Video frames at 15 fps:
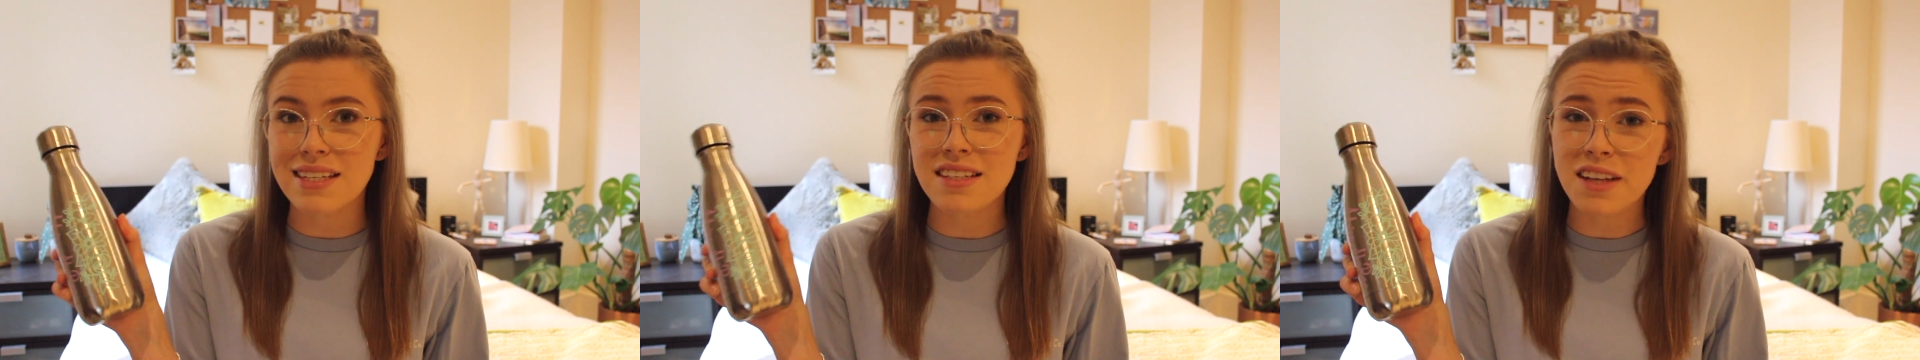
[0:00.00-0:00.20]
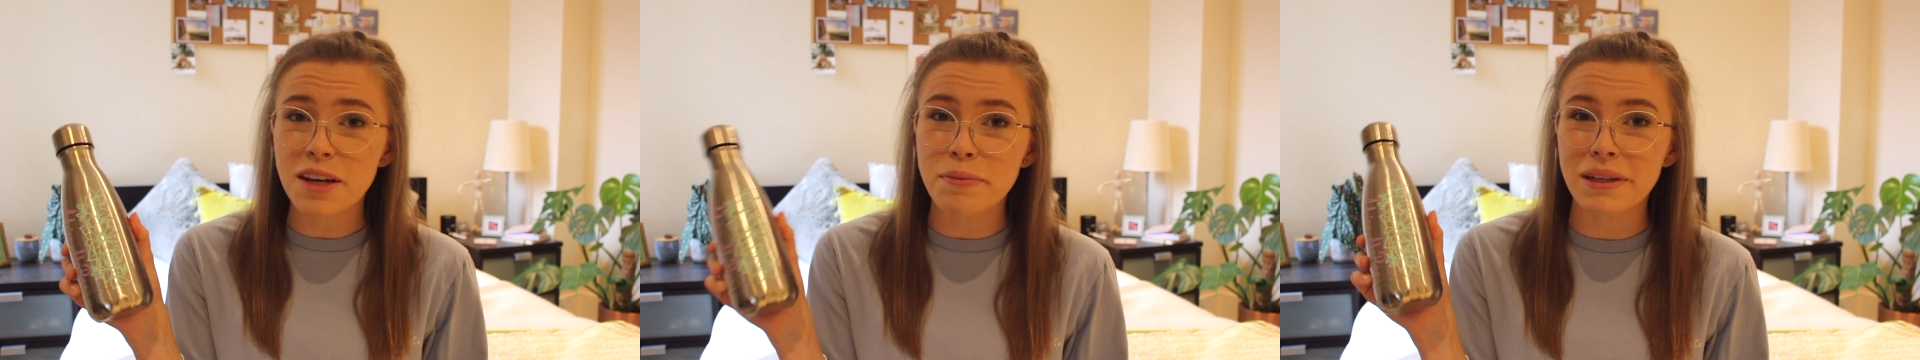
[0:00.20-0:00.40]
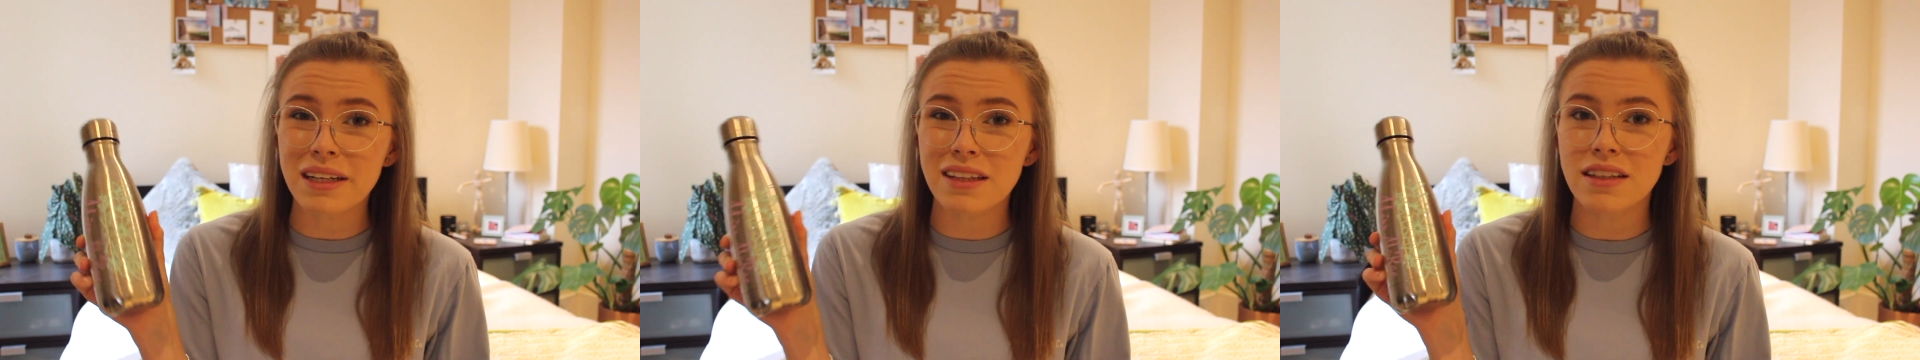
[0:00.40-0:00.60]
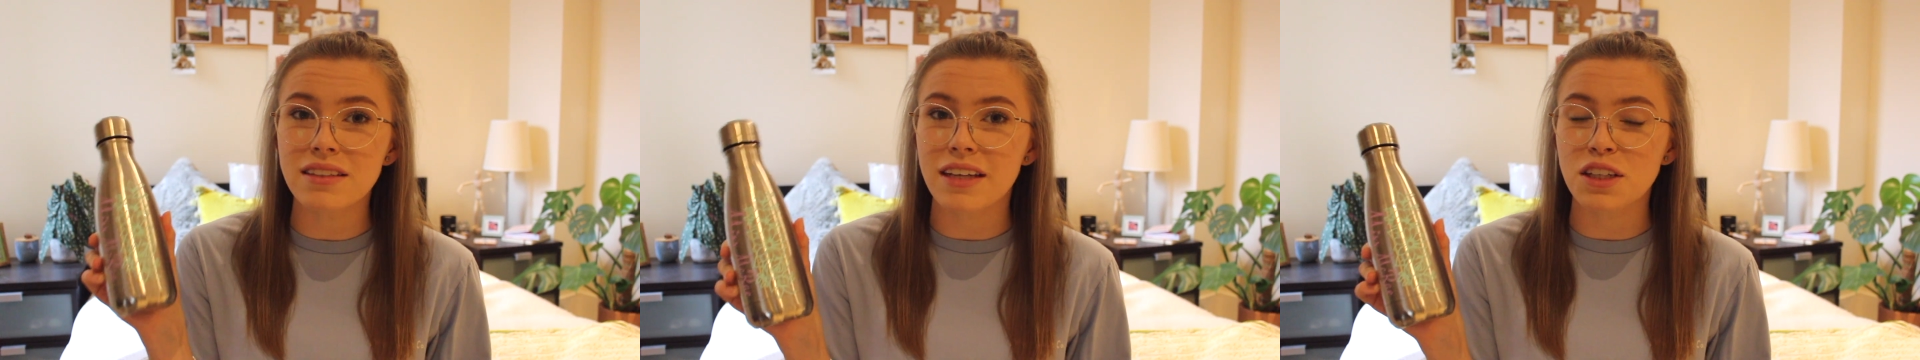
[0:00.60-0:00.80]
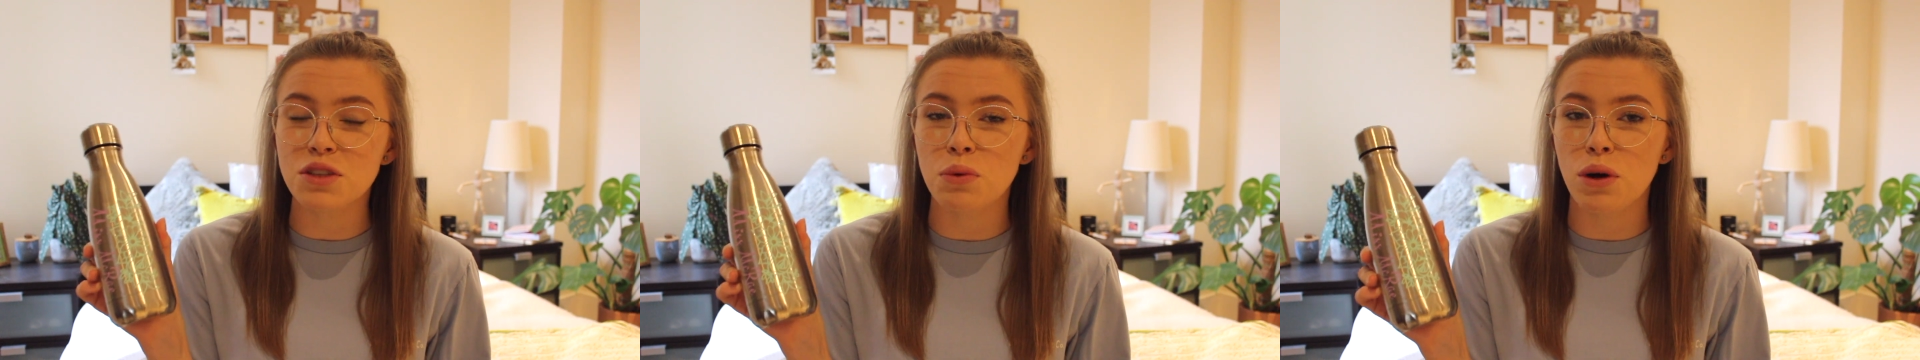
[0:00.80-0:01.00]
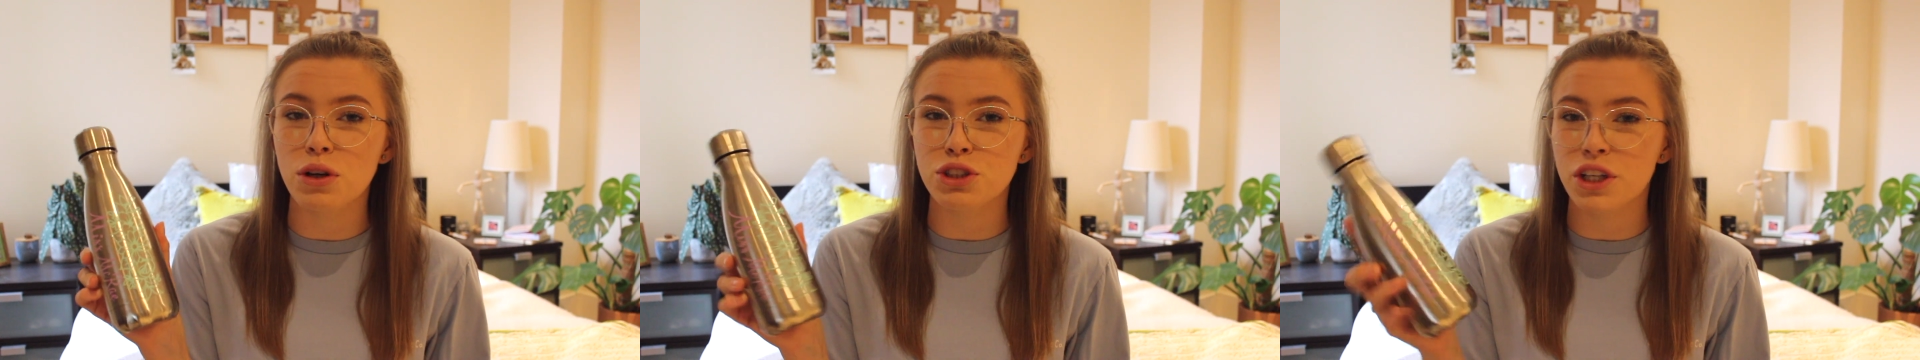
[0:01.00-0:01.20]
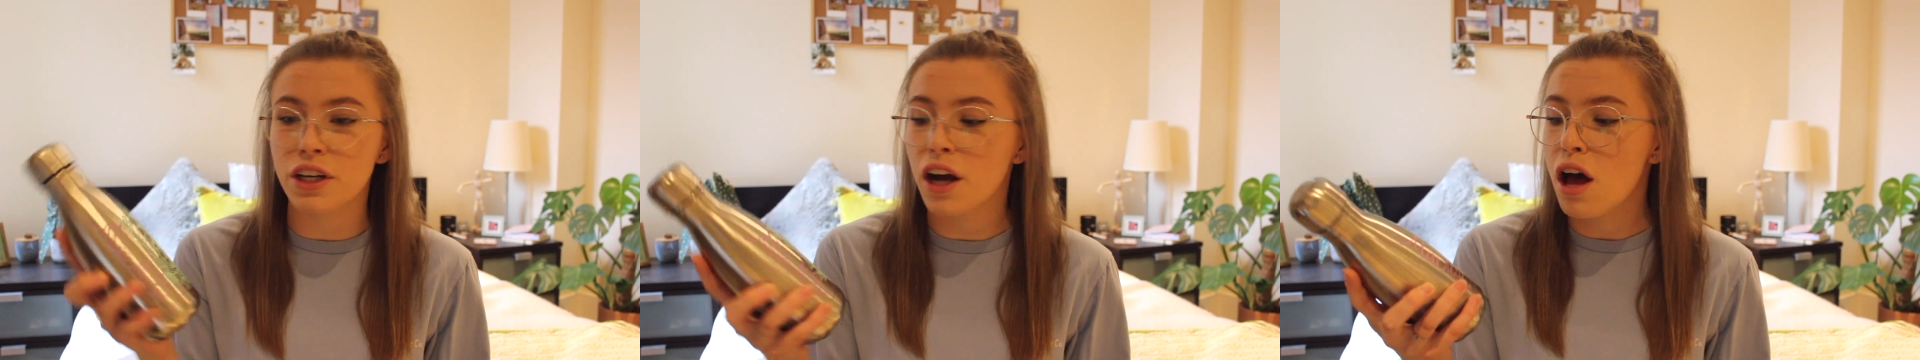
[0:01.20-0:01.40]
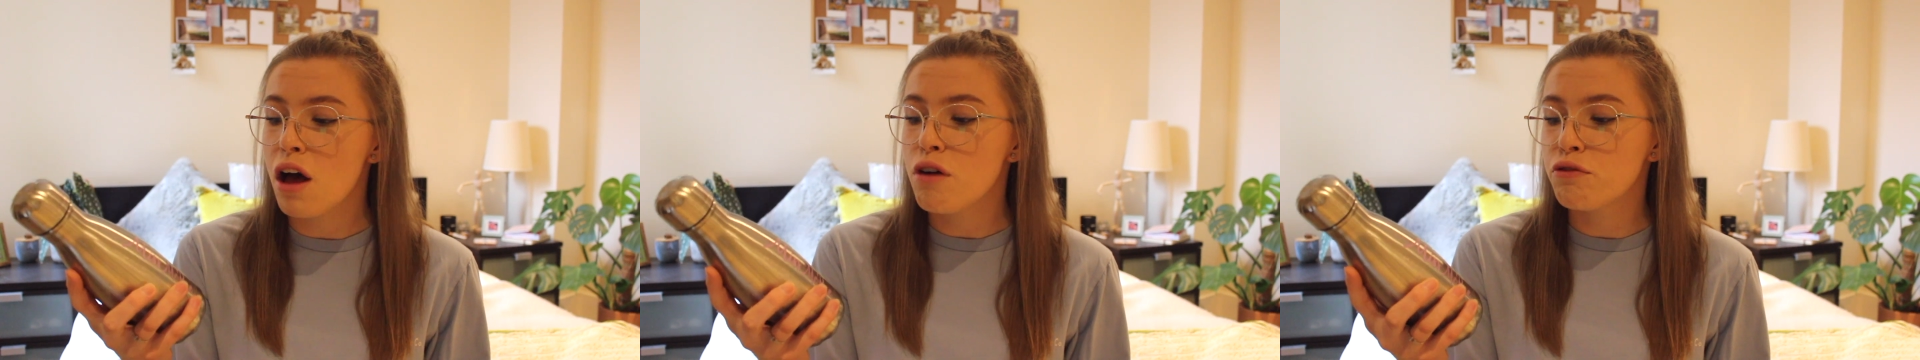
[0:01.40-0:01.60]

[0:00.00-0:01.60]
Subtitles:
has now been in the dishwasher